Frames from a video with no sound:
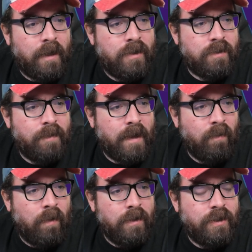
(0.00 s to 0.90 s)
just make
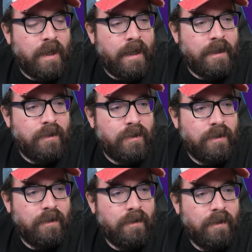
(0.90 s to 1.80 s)
one change.
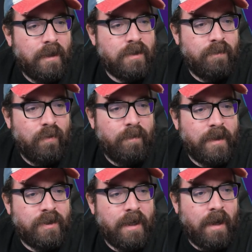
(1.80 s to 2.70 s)
A small
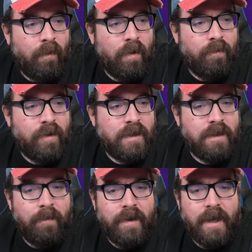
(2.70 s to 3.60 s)
budget. I want to bring
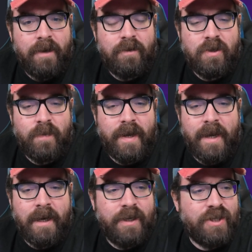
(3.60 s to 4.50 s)
somebody in who can speak
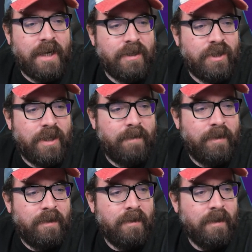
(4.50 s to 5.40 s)
English and
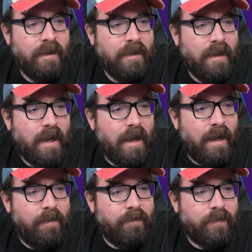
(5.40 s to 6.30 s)
German.
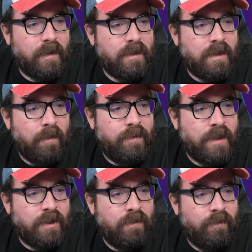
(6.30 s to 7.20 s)
So
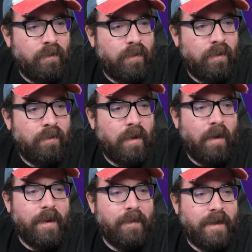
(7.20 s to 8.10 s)
possession football.
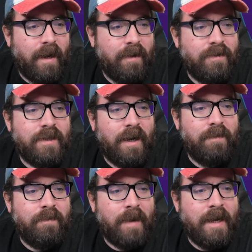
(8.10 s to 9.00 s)
Oh, here we go.
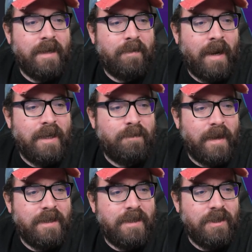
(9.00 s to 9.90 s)
Sign players
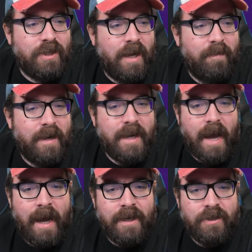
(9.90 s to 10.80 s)
based in Germany
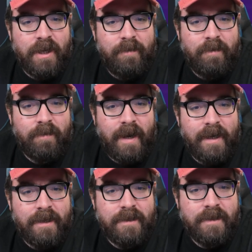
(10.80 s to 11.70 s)
and German
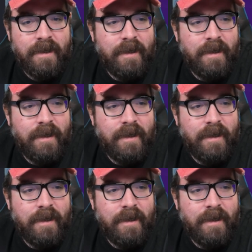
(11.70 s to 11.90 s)
players.